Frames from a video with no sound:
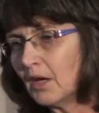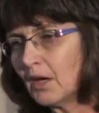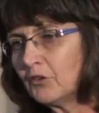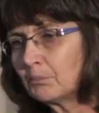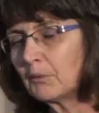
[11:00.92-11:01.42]

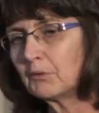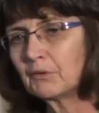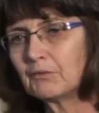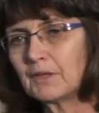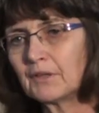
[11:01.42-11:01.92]
And this probably
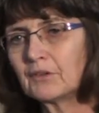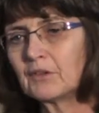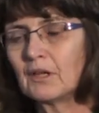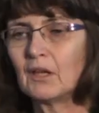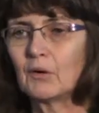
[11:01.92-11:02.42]
reflects that
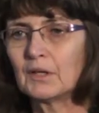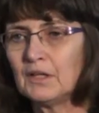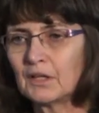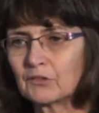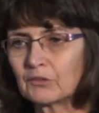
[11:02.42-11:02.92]
they are
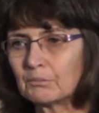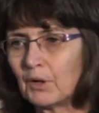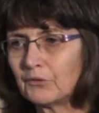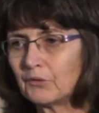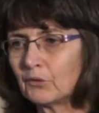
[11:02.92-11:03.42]
antigen
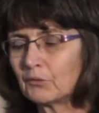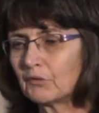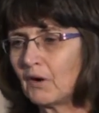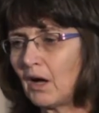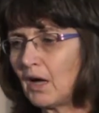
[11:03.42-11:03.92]
positive
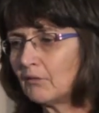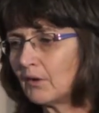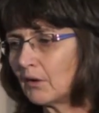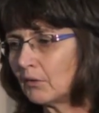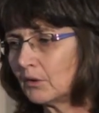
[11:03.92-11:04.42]
with high
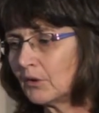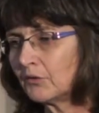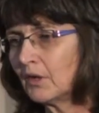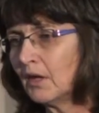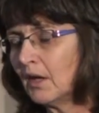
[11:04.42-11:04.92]
viral
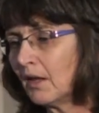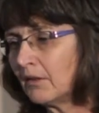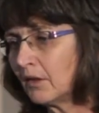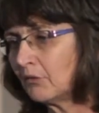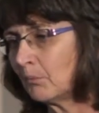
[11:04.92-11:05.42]
loads and
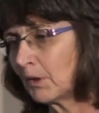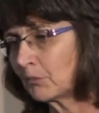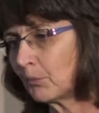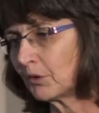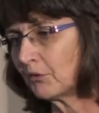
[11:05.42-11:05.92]
therefore
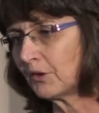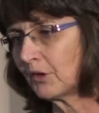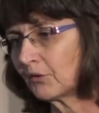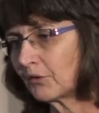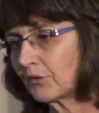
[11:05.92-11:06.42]
much more
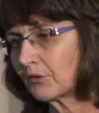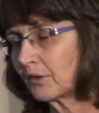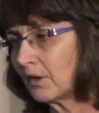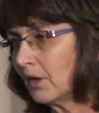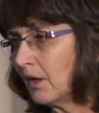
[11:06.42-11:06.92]
infectious.
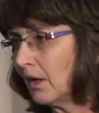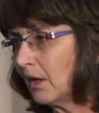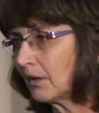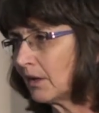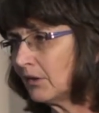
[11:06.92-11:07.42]

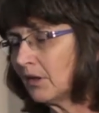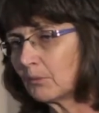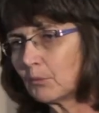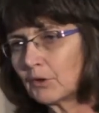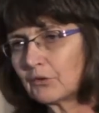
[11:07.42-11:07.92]
And I think
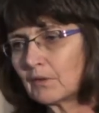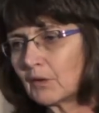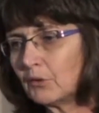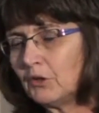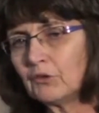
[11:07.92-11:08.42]
in most of
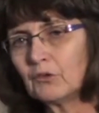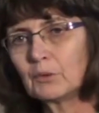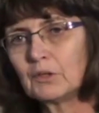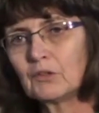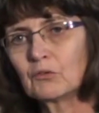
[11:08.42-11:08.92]
our regions,
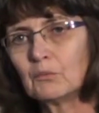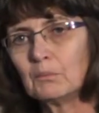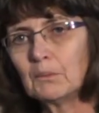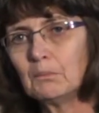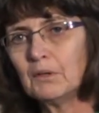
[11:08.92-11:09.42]
we need to
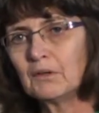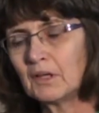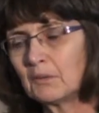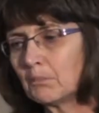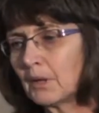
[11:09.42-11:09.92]
remember the
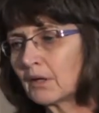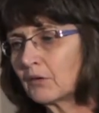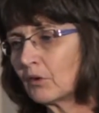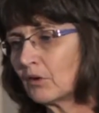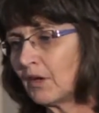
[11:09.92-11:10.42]

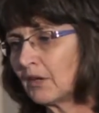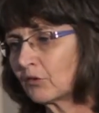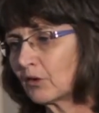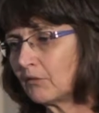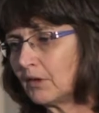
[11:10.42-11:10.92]
impact of
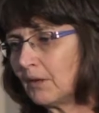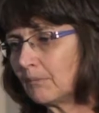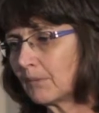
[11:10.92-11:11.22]
HIV.